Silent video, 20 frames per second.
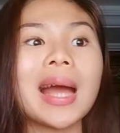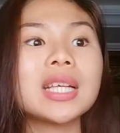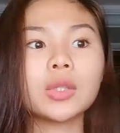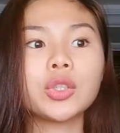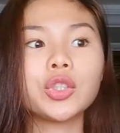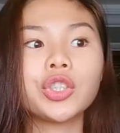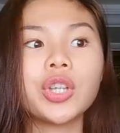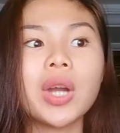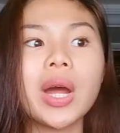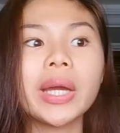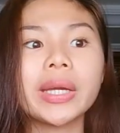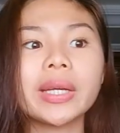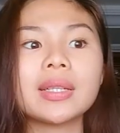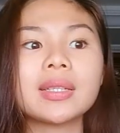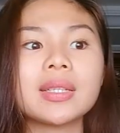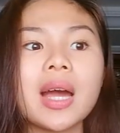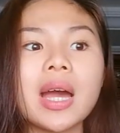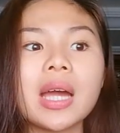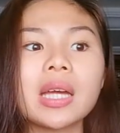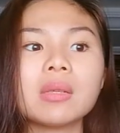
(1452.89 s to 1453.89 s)
The thing about
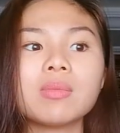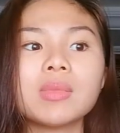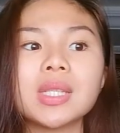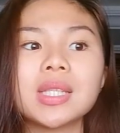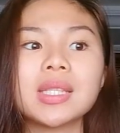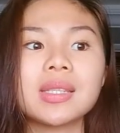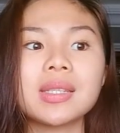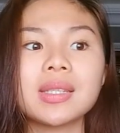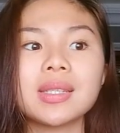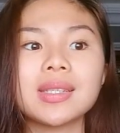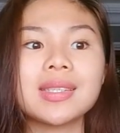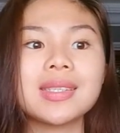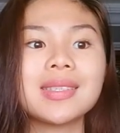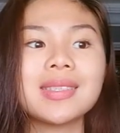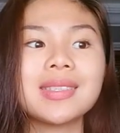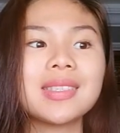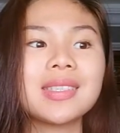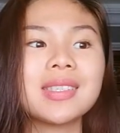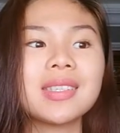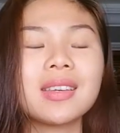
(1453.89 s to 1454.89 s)
trying
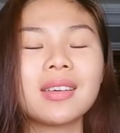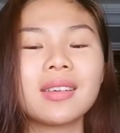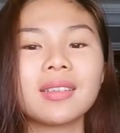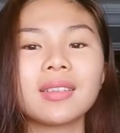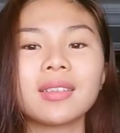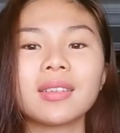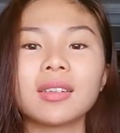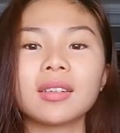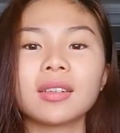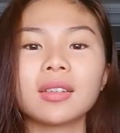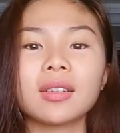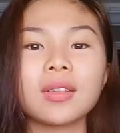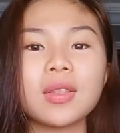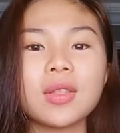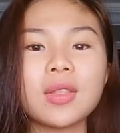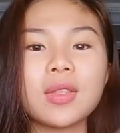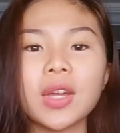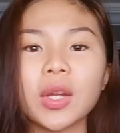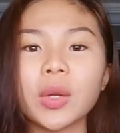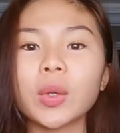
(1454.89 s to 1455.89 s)
times is
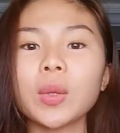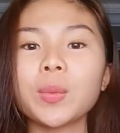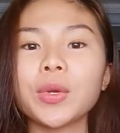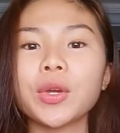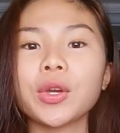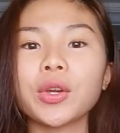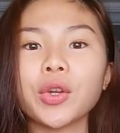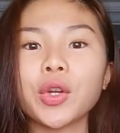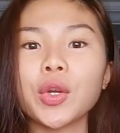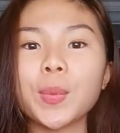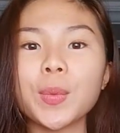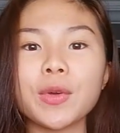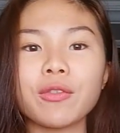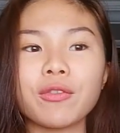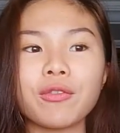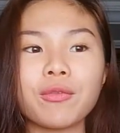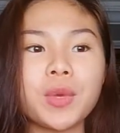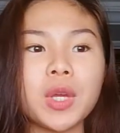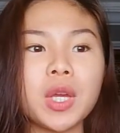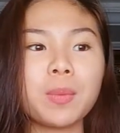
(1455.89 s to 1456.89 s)
there'll be a
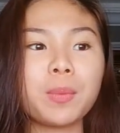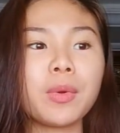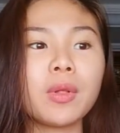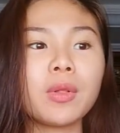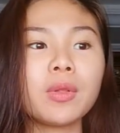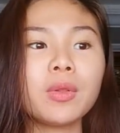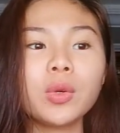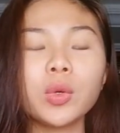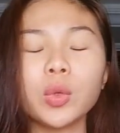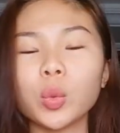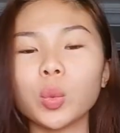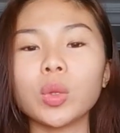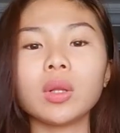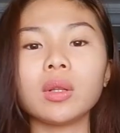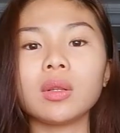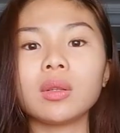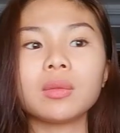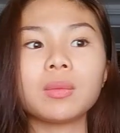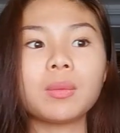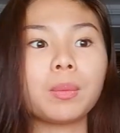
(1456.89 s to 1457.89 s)
group of
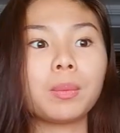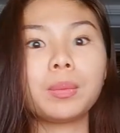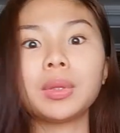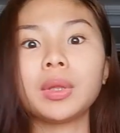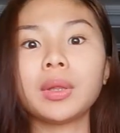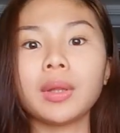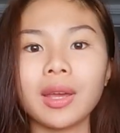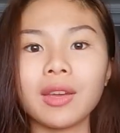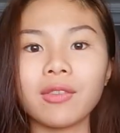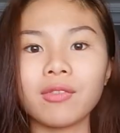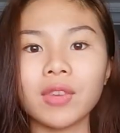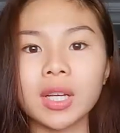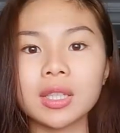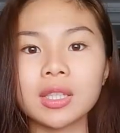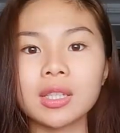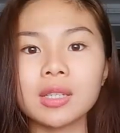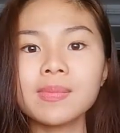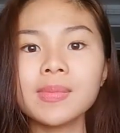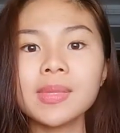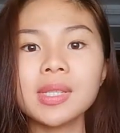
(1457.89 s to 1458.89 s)
people who will
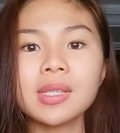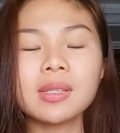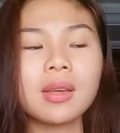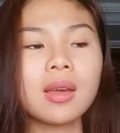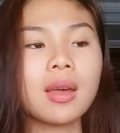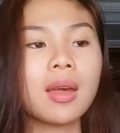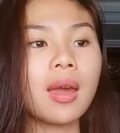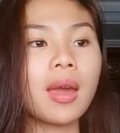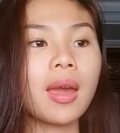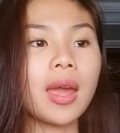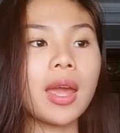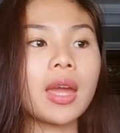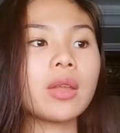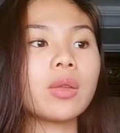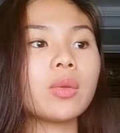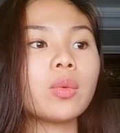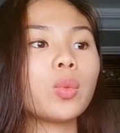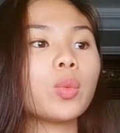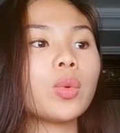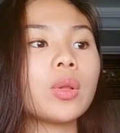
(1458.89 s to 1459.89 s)
play victims
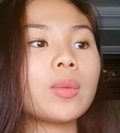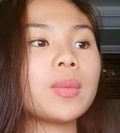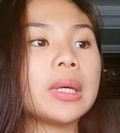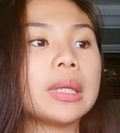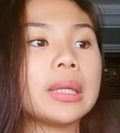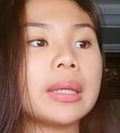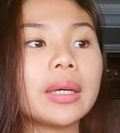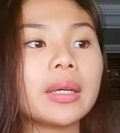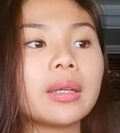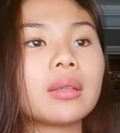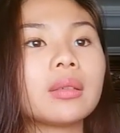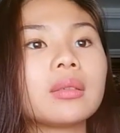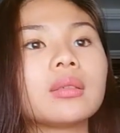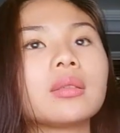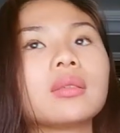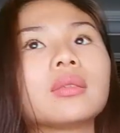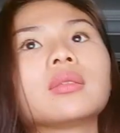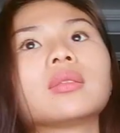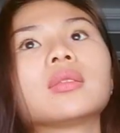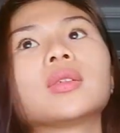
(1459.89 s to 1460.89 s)
and will be
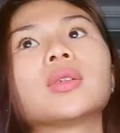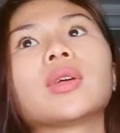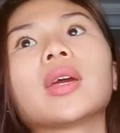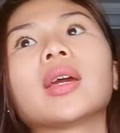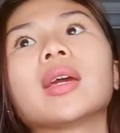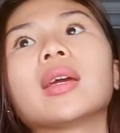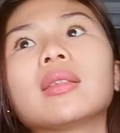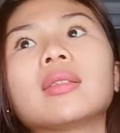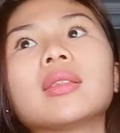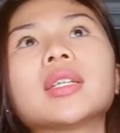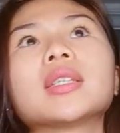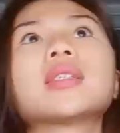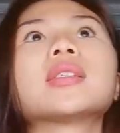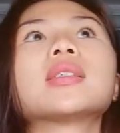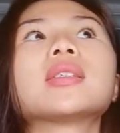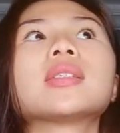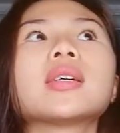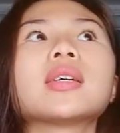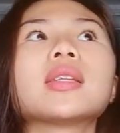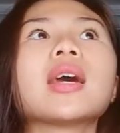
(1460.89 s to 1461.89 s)
like,
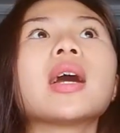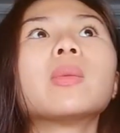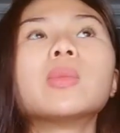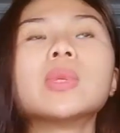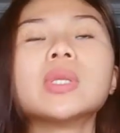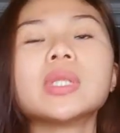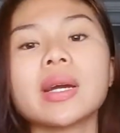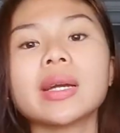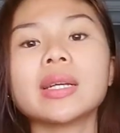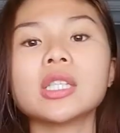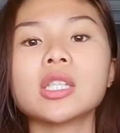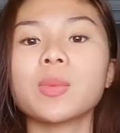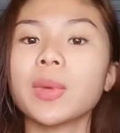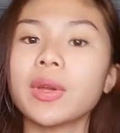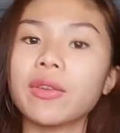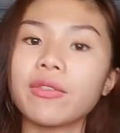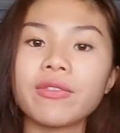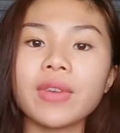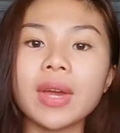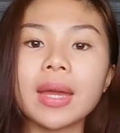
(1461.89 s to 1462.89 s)
okay, this is it, I'm
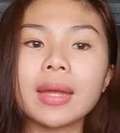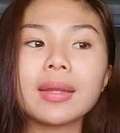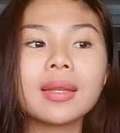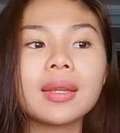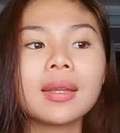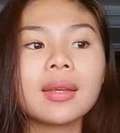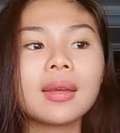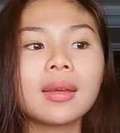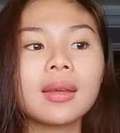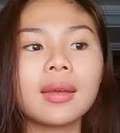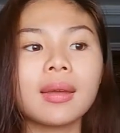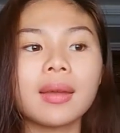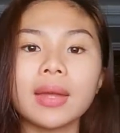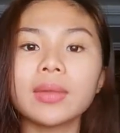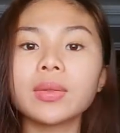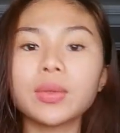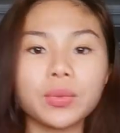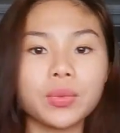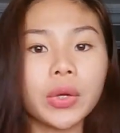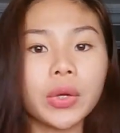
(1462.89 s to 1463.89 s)
resigned to my fate.
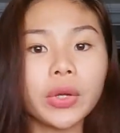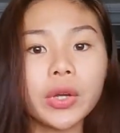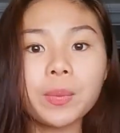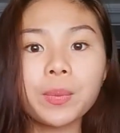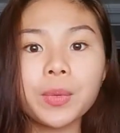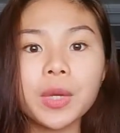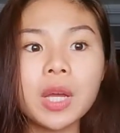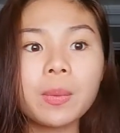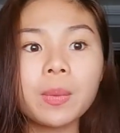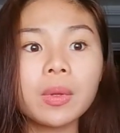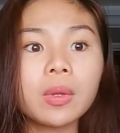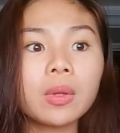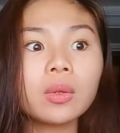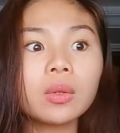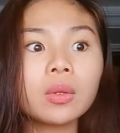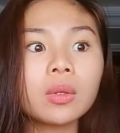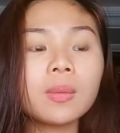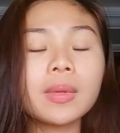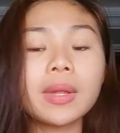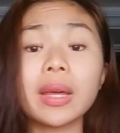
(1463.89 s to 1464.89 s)
And then there are
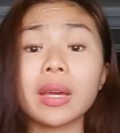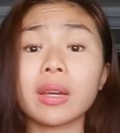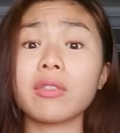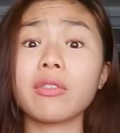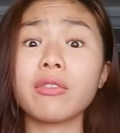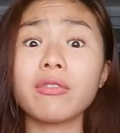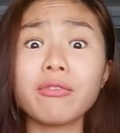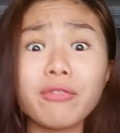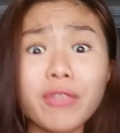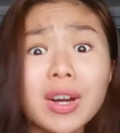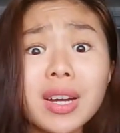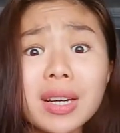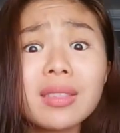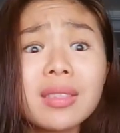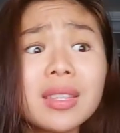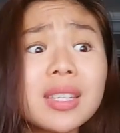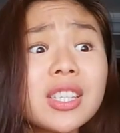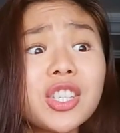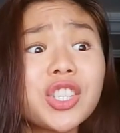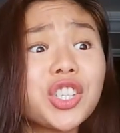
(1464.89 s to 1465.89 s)
people who will be like,
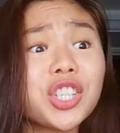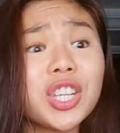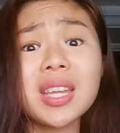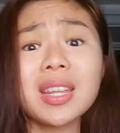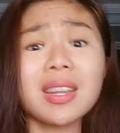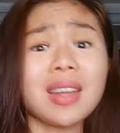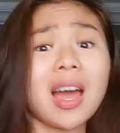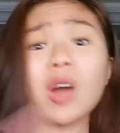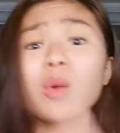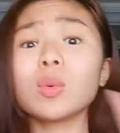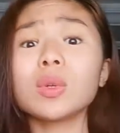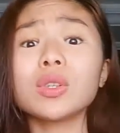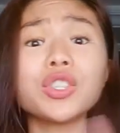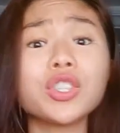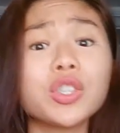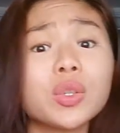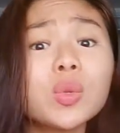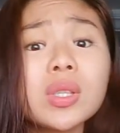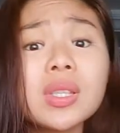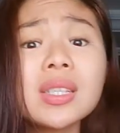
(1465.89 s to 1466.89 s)
fuck this shit,
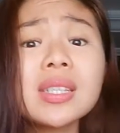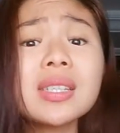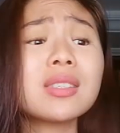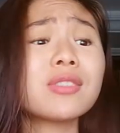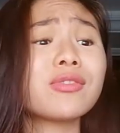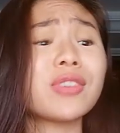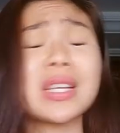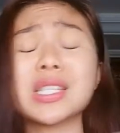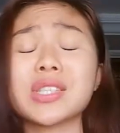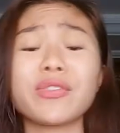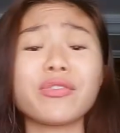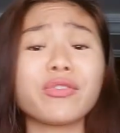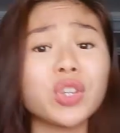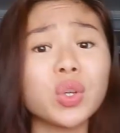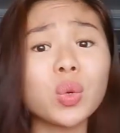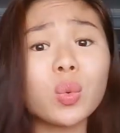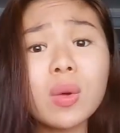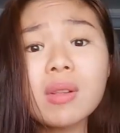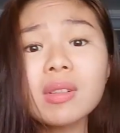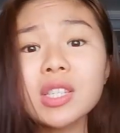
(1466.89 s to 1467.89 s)
I will use this
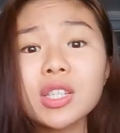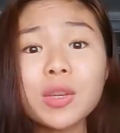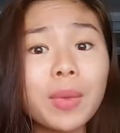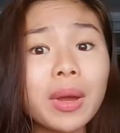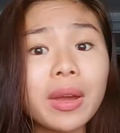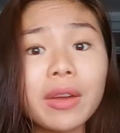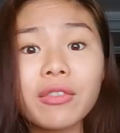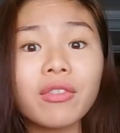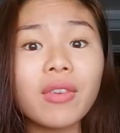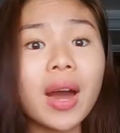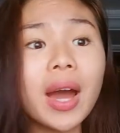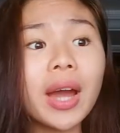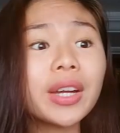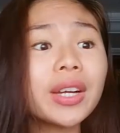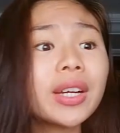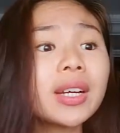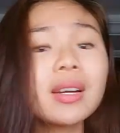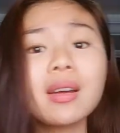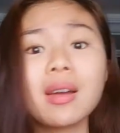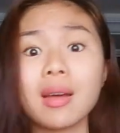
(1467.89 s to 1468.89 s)
as fuel to my
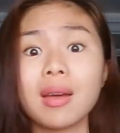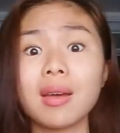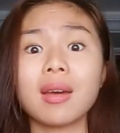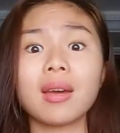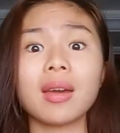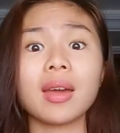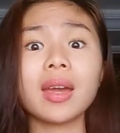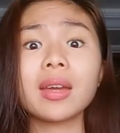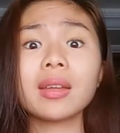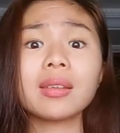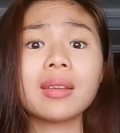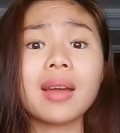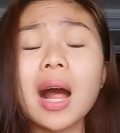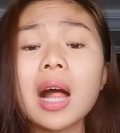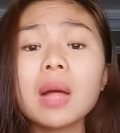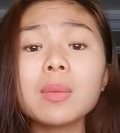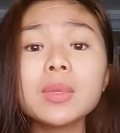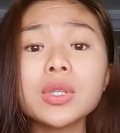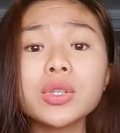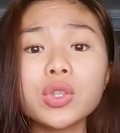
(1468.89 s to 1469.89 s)
fire,
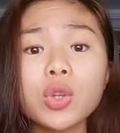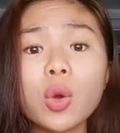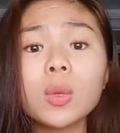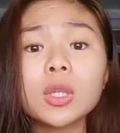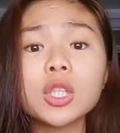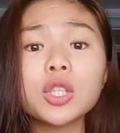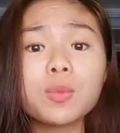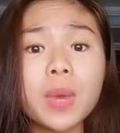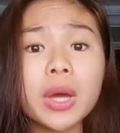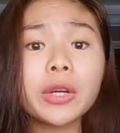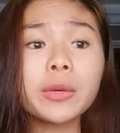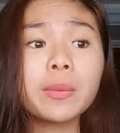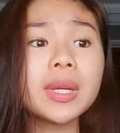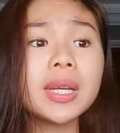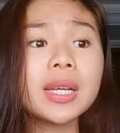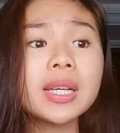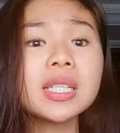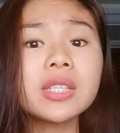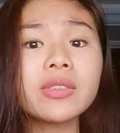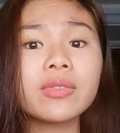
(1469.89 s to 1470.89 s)
and I'll be so
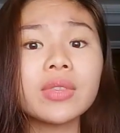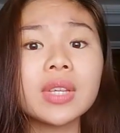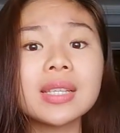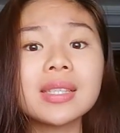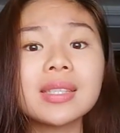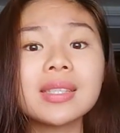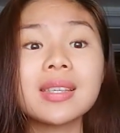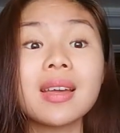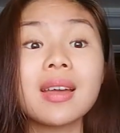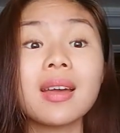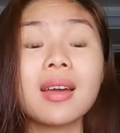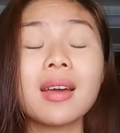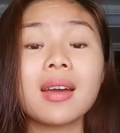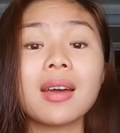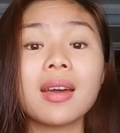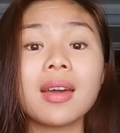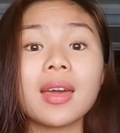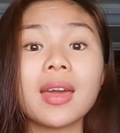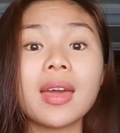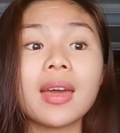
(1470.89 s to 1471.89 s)
much better because of this.
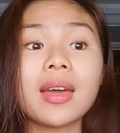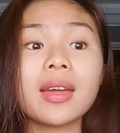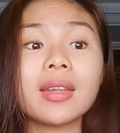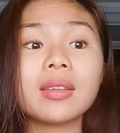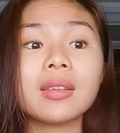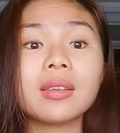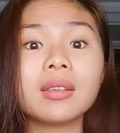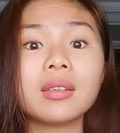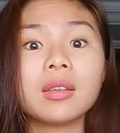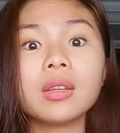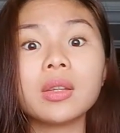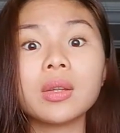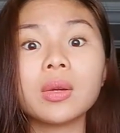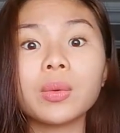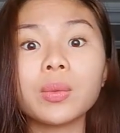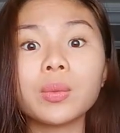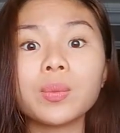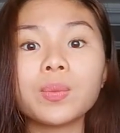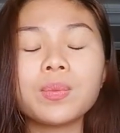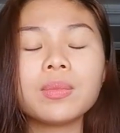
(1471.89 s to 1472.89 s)
And,
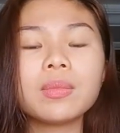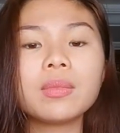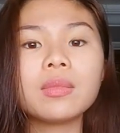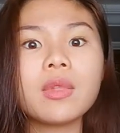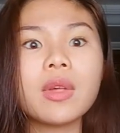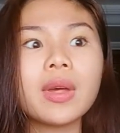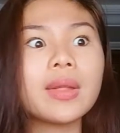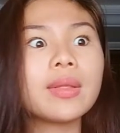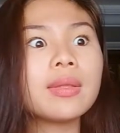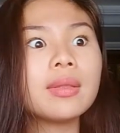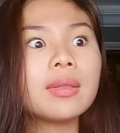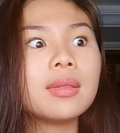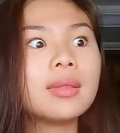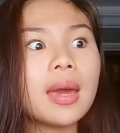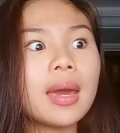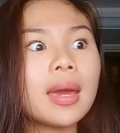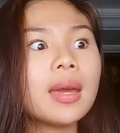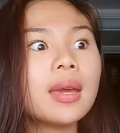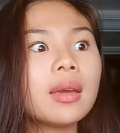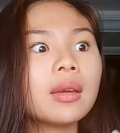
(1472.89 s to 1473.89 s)
you know,
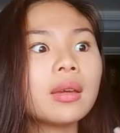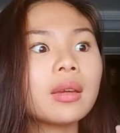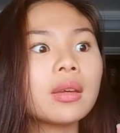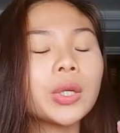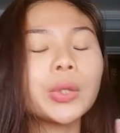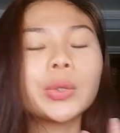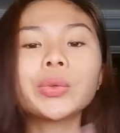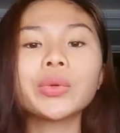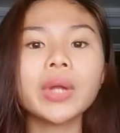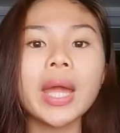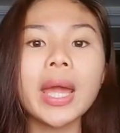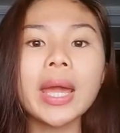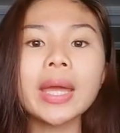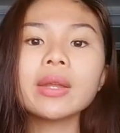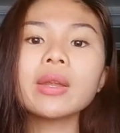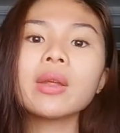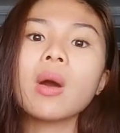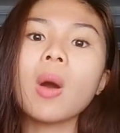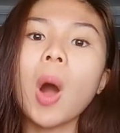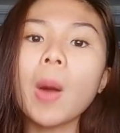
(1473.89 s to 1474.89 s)
they
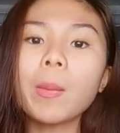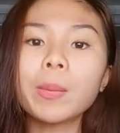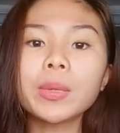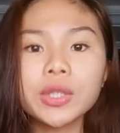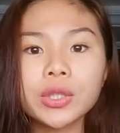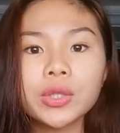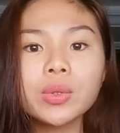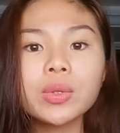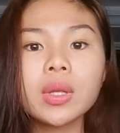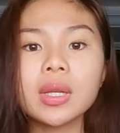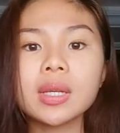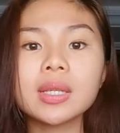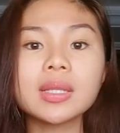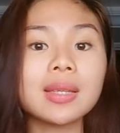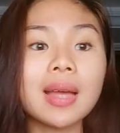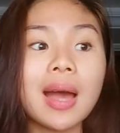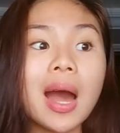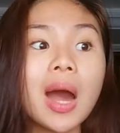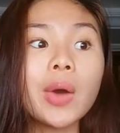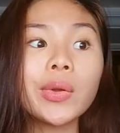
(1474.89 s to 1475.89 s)
create
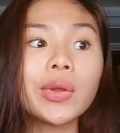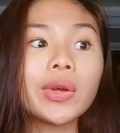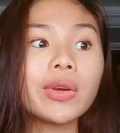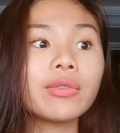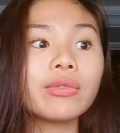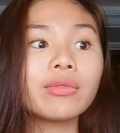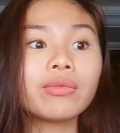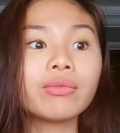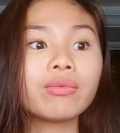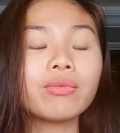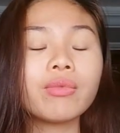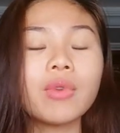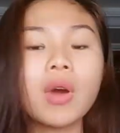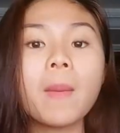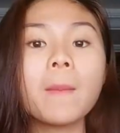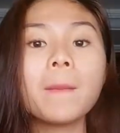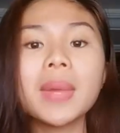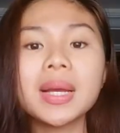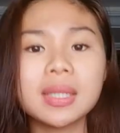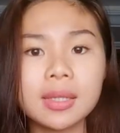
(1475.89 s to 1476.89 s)
opportunities out
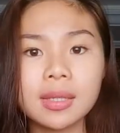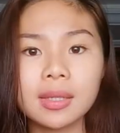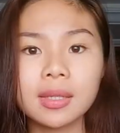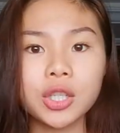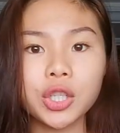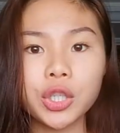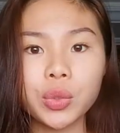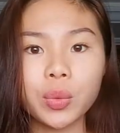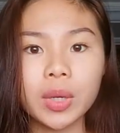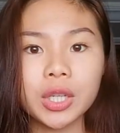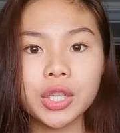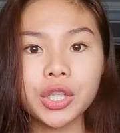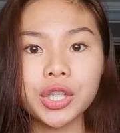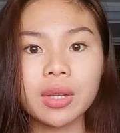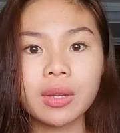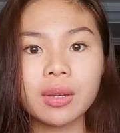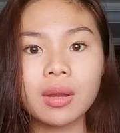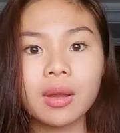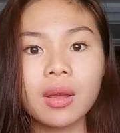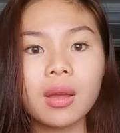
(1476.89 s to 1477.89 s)
of a messy
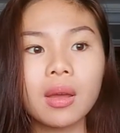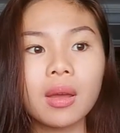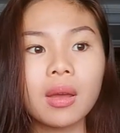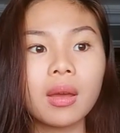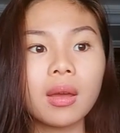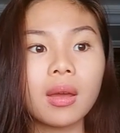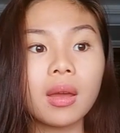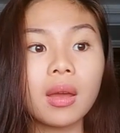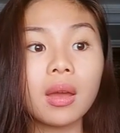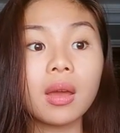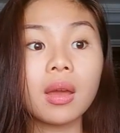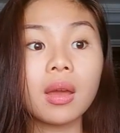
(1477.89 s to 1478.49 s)
situation.